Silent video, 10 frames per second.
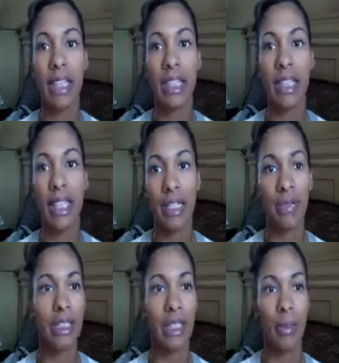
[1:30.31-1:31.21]
Kind of like
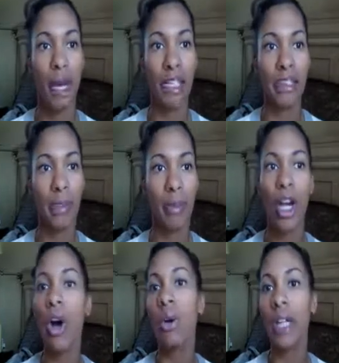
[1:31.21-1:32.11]
if I see a pasta, I'm
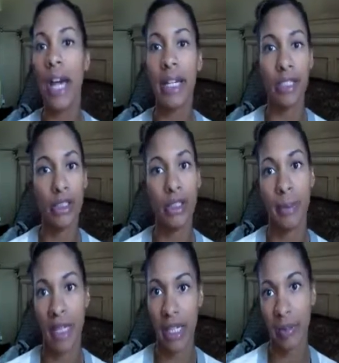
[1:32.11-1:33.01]
like, oh yeah, I could do
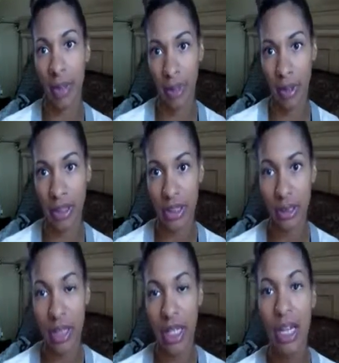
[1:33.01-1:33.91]
spaghetti and meatballs
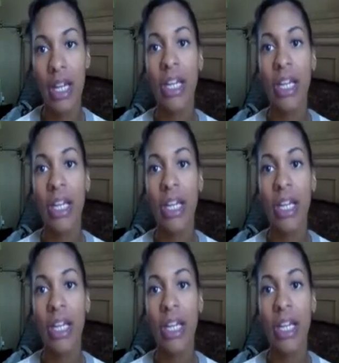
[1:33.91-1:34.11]
this week.